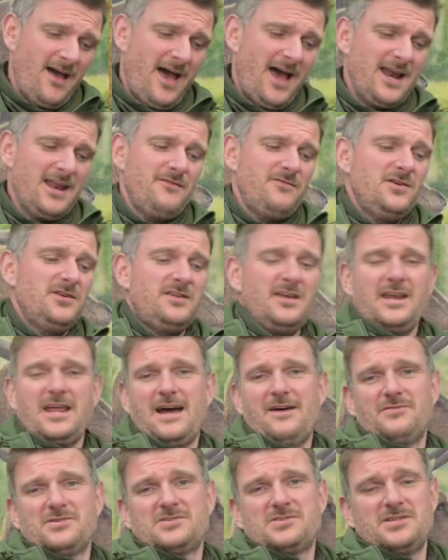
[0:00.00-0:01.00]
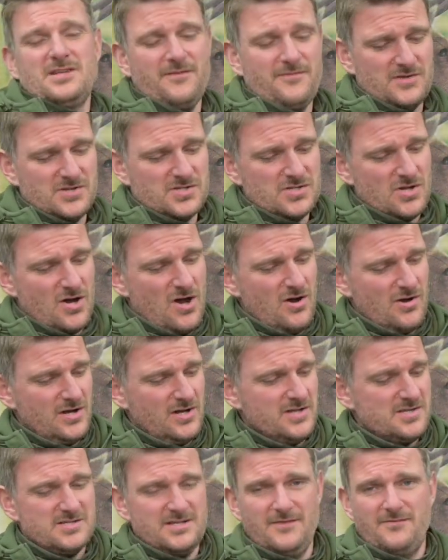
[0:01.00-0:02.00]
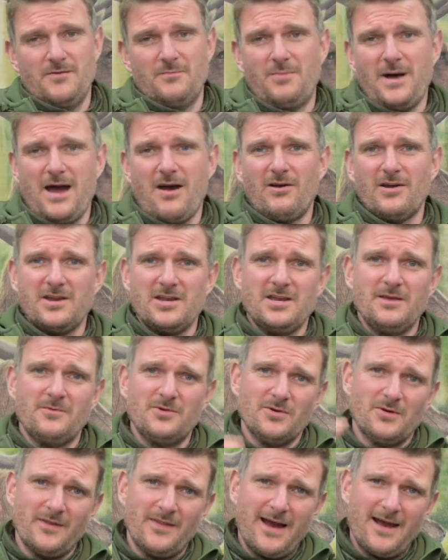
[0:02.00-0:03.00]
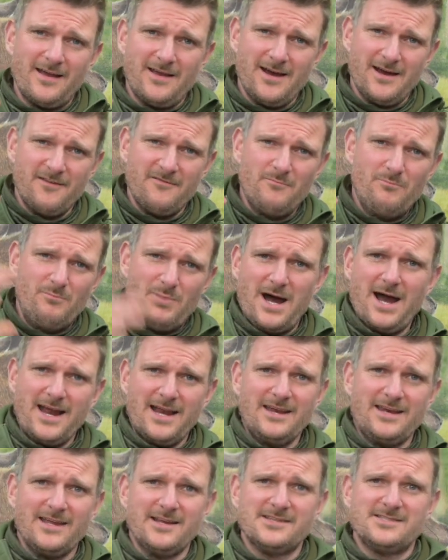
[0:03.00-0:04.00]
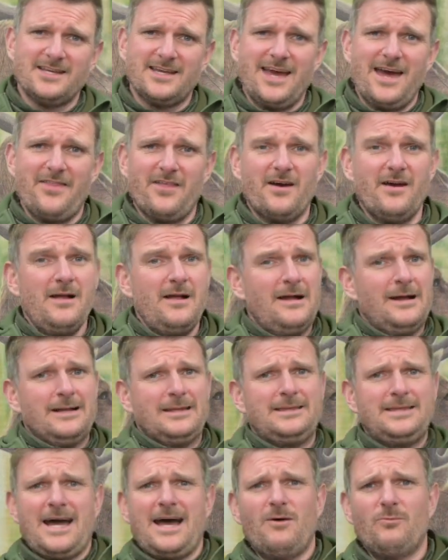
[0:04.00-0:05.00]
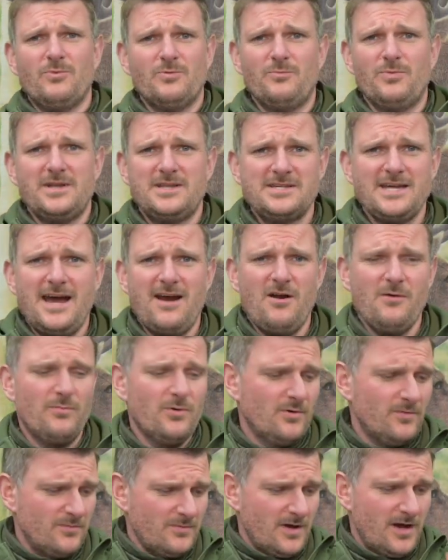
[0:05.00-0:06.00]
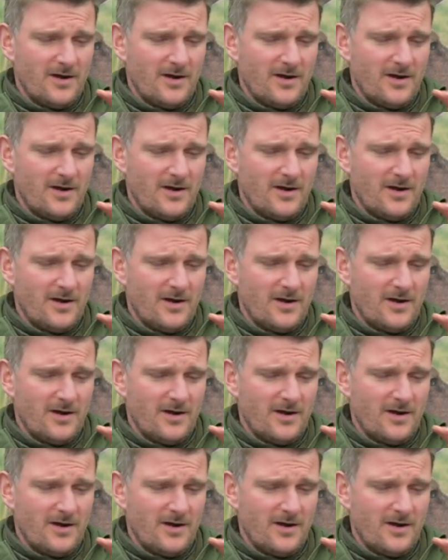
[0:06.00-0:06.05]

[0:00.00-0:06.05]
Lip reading: And if you did have a stiffer stock and a stiffer barrel and you're doing that kind of binding together, that would be terrible.